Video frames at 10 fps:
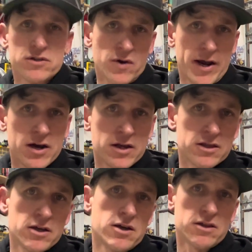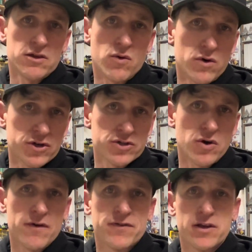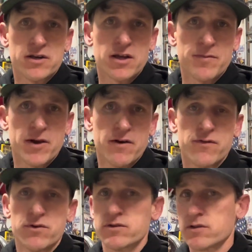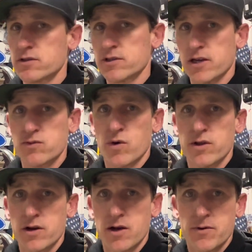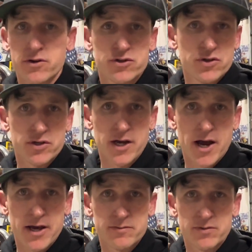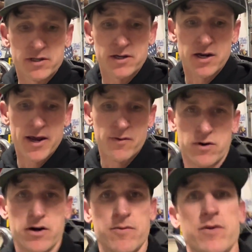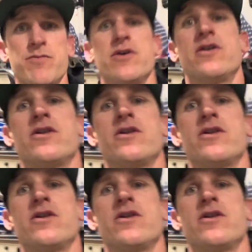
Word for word: So I cut the, the horseshoe off the intake manifold. As soon as that's welded up, I'll show you guys. But tonight we're gonna be putting